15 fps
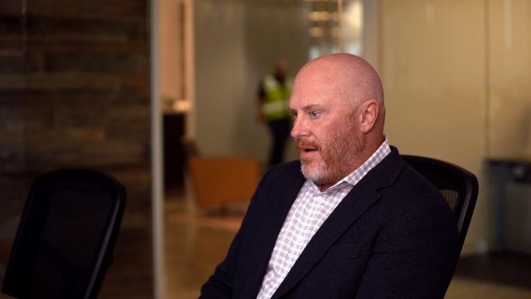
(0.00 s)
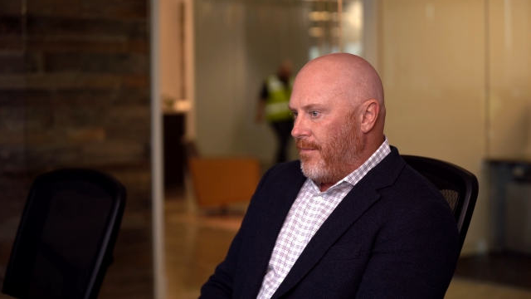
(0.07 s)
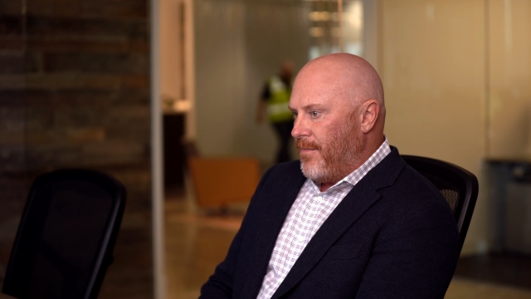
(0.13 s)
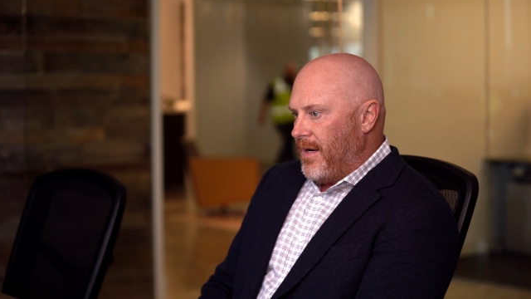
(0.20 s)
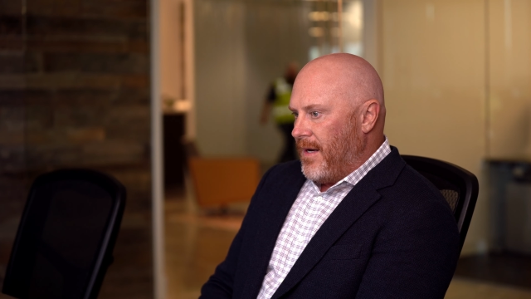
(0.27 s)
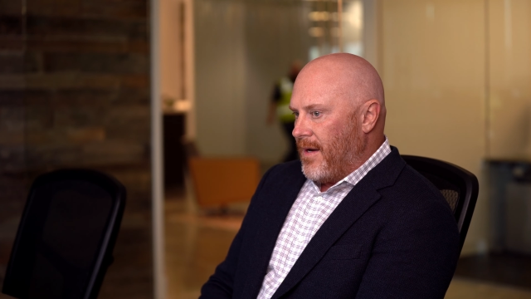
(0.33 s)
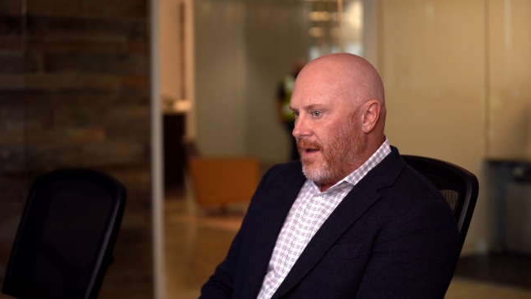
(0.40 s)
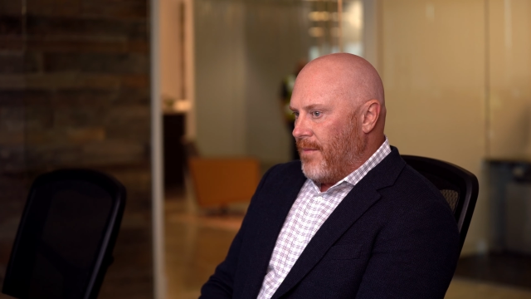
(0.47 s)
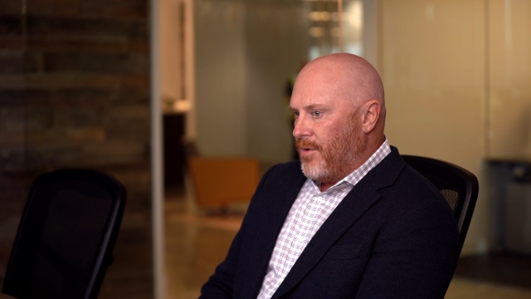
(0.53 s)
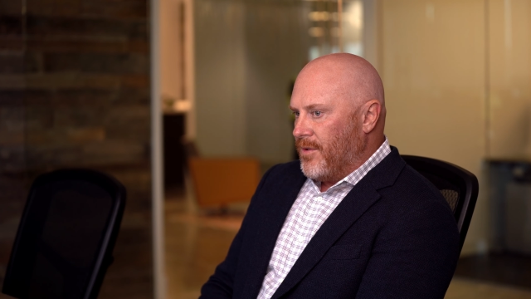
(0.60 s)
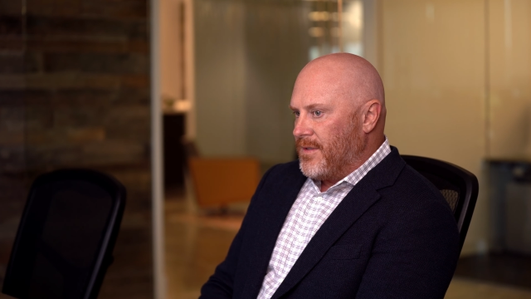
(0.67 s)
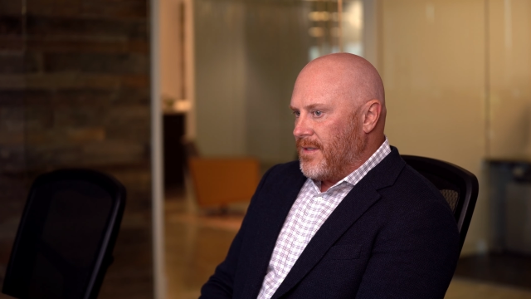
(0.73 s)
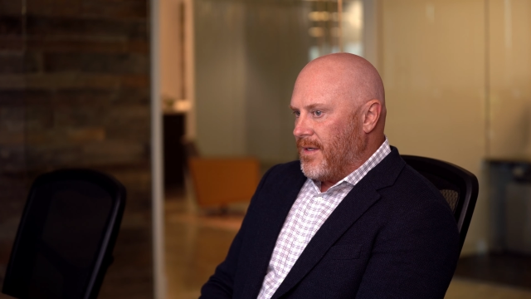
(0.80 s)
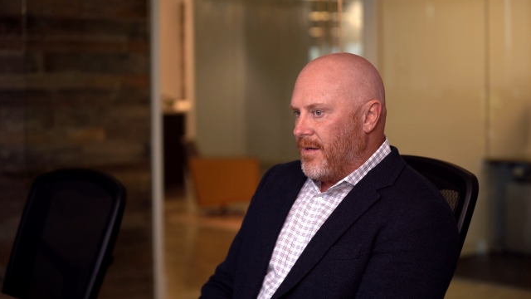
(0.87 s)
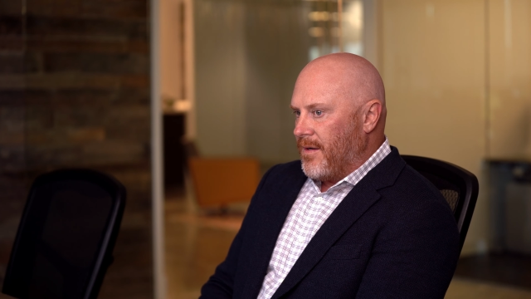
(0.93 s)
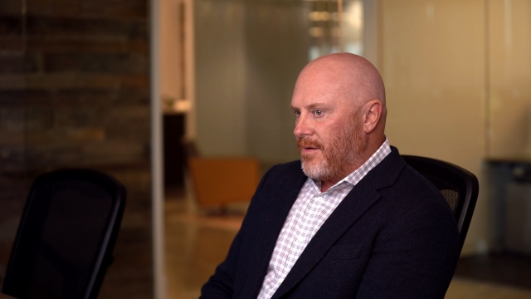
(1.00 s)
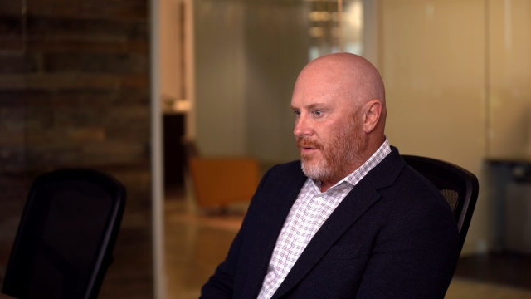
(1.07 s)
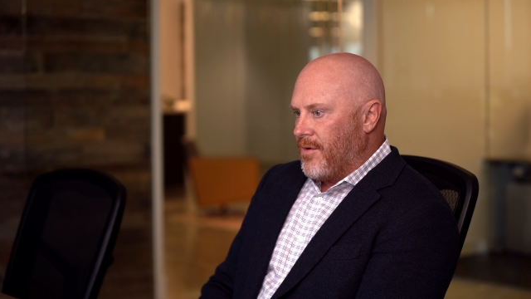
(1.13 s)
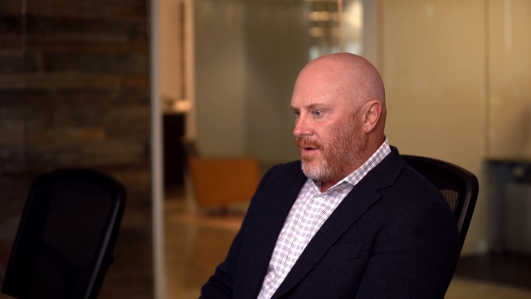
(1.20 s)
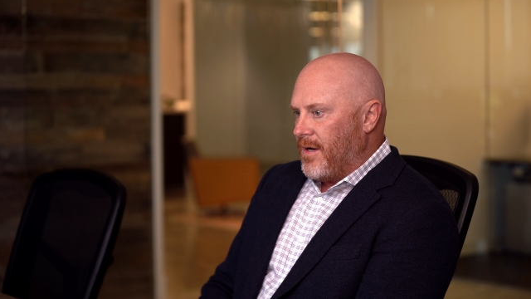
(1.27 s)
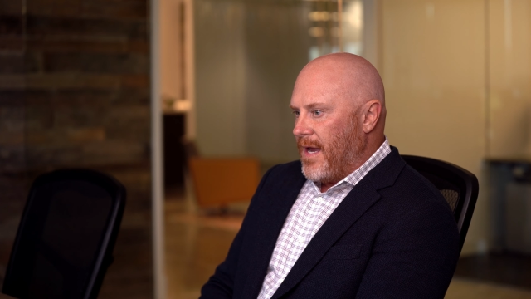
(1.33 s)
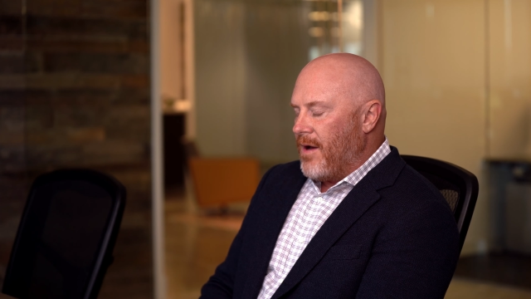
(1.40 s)
and being able to
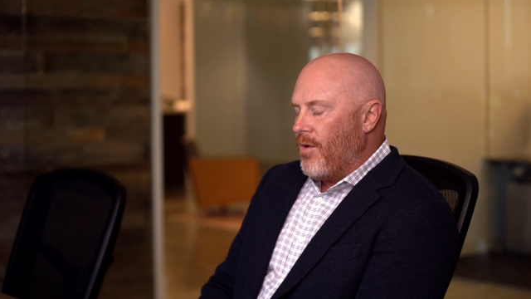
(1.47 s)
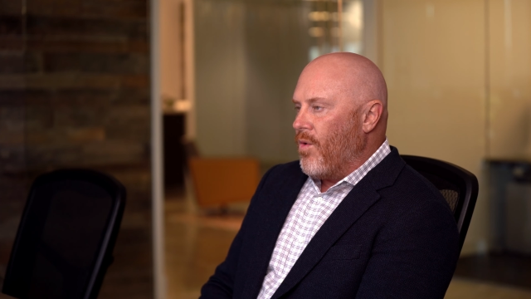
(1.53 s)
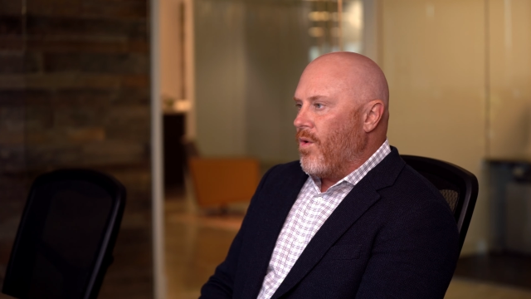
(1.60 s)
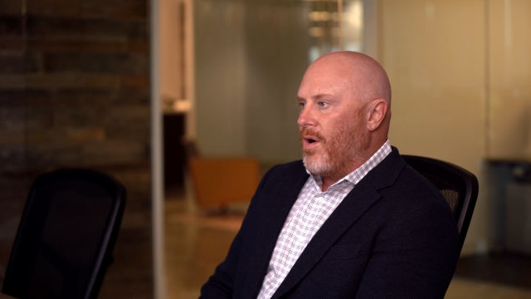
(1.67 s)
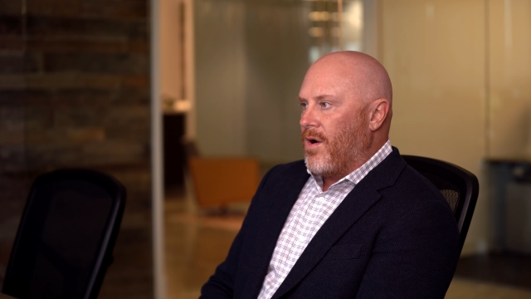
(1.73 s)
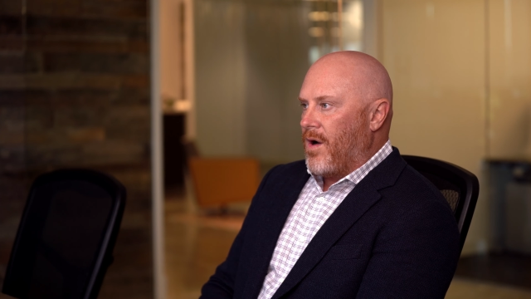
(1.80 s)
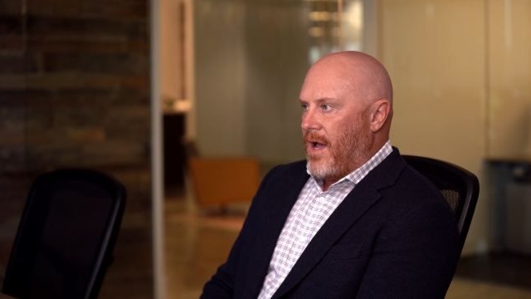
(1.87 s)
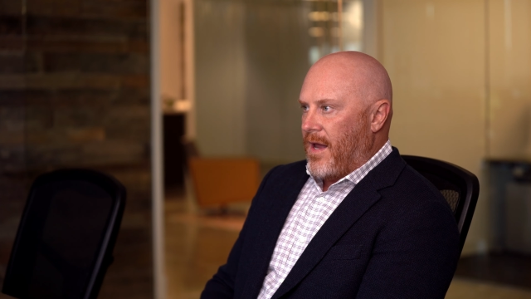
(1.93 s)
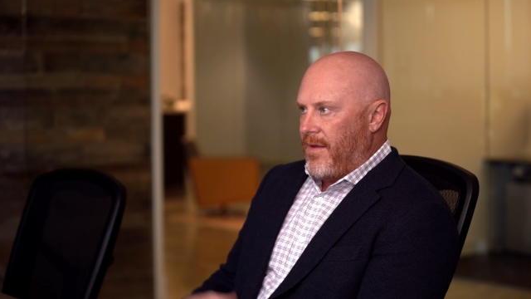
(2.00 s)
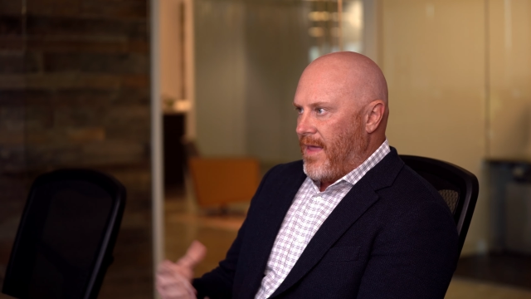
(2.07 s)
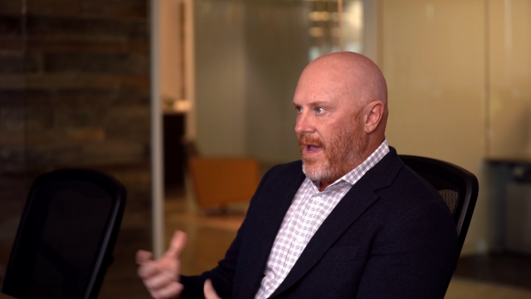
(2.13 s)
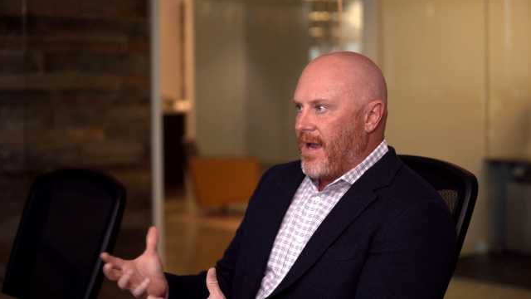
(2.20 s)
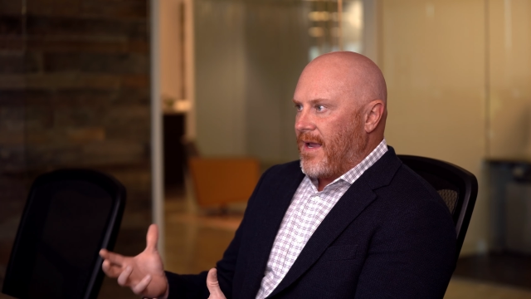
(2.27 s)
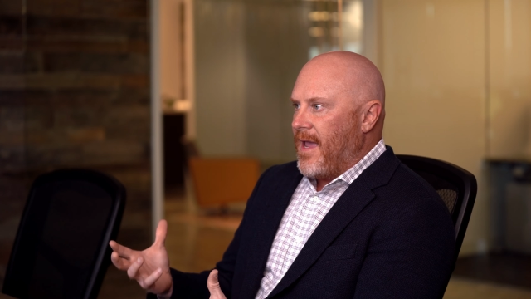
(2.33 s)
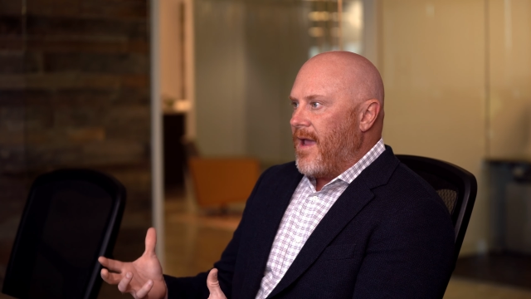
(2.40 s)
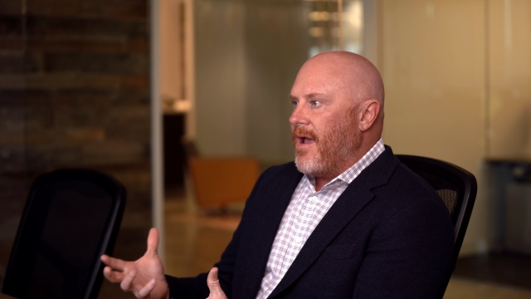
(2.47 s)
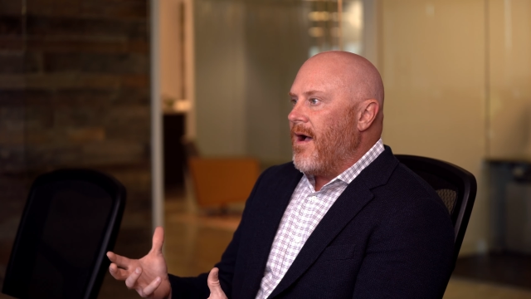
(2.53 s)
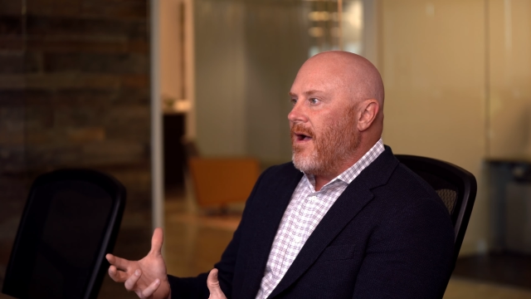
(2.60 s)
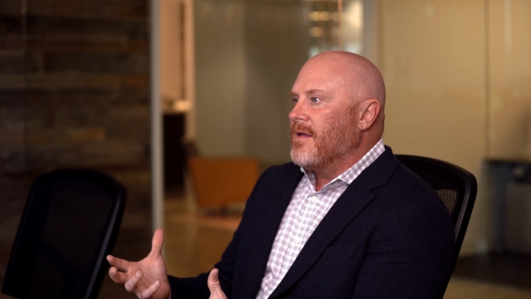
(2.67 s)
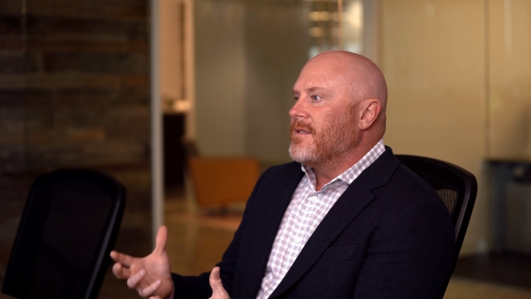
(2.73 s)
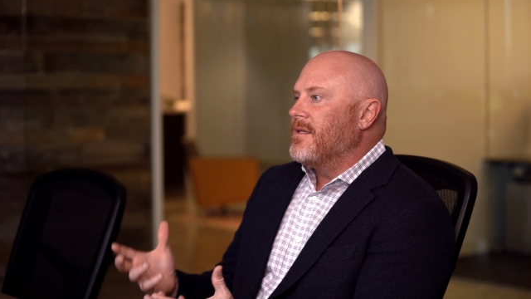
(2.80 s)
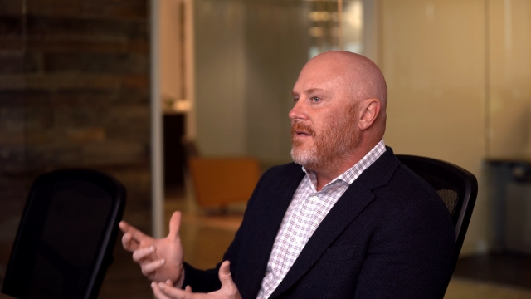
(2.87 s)
create order out of that
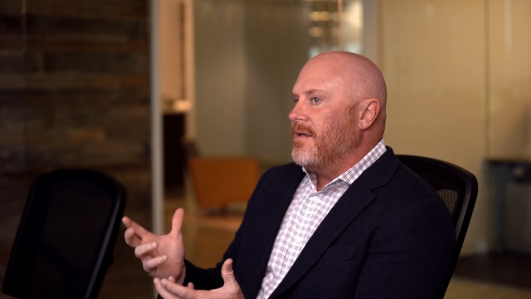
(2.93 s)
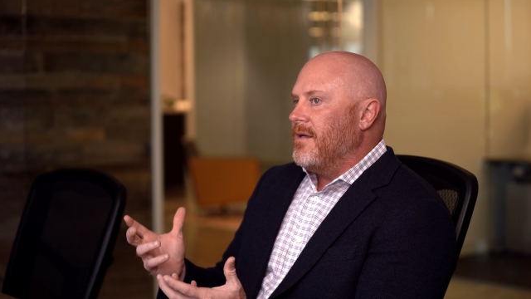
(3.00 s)
chaos